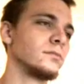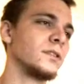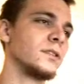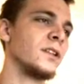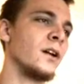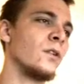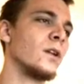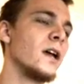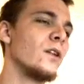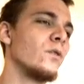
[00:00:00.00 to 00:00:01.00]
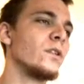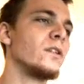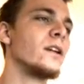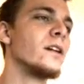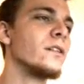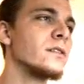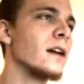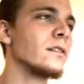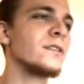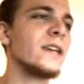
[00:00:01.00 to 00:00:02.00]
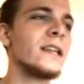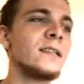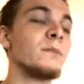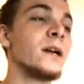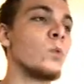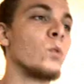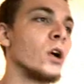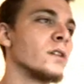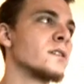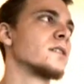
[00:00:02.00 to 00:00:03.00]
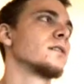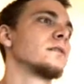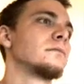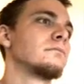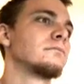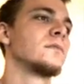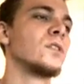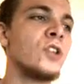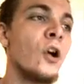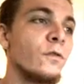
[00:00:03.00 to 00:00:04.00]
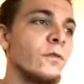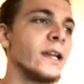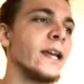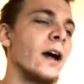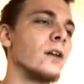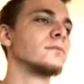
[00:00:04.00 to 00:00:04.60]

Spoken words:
So when you hear your doctor say these big words, don't freak out.